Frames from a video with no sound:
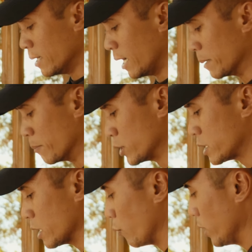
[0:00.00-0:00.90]
an
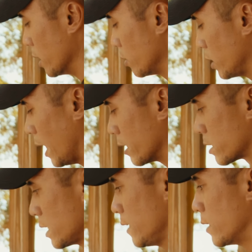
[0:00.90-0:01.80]
emergency reload, I'll
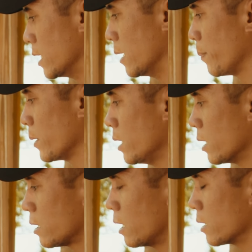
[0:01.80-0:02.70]
just leave the
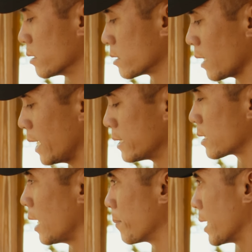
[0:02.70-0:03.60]
gun on slide
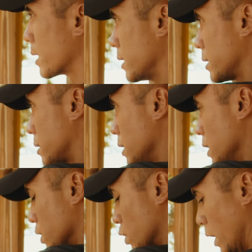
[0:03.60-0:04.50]
stop like this,
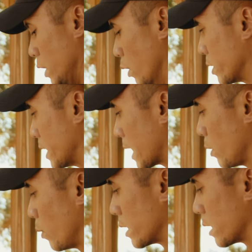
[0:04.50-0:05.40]
so I know
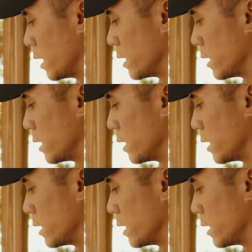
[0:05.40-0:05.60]
exactly what the gun